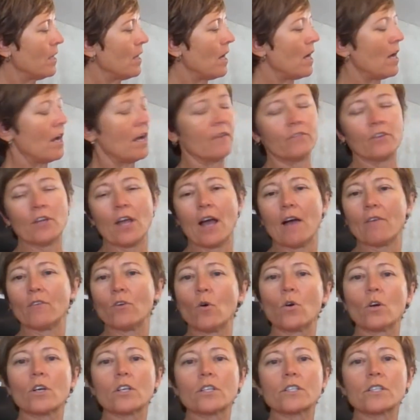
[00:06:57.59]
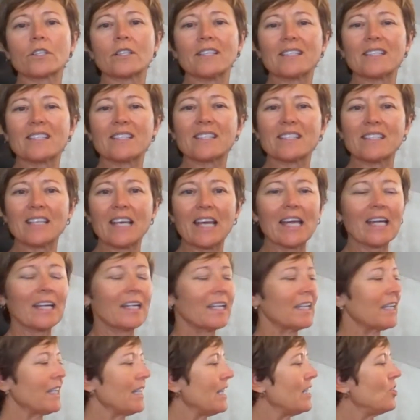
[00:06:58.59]
If you have a horse that's
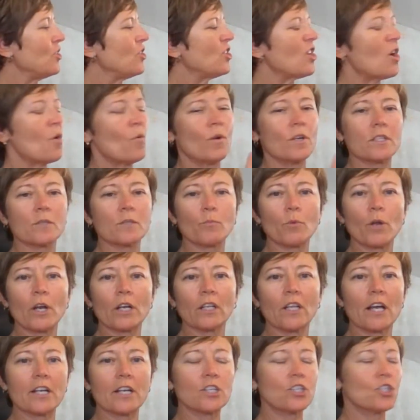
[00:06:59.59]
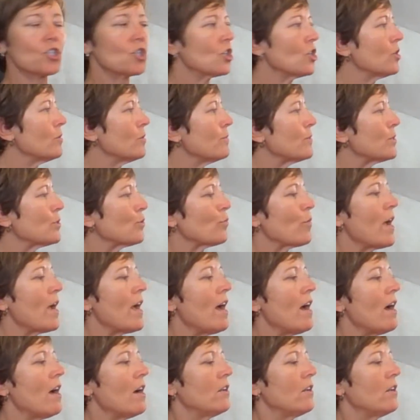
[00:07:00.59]
sick and you don't want to spread a lot of germs around,